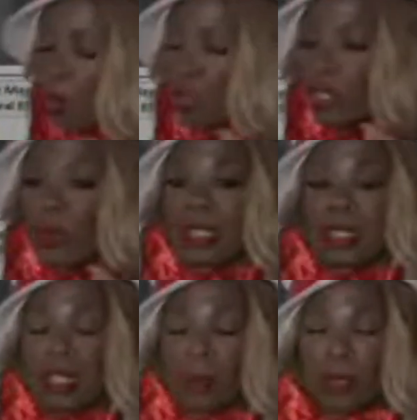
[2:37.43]
We're going
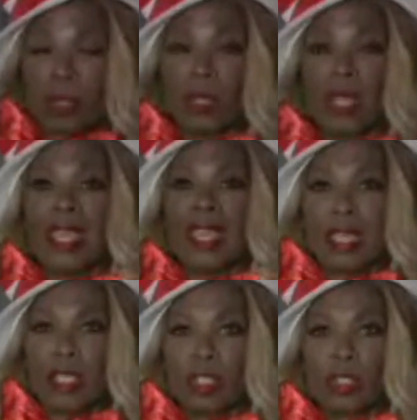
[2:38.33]
deeper
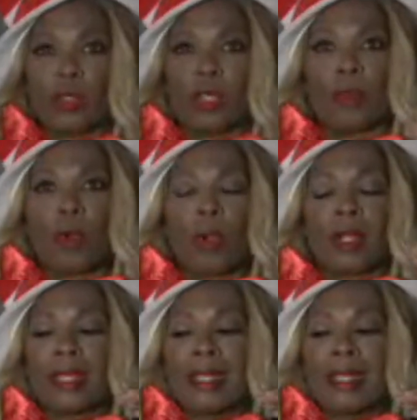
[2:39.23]
into the more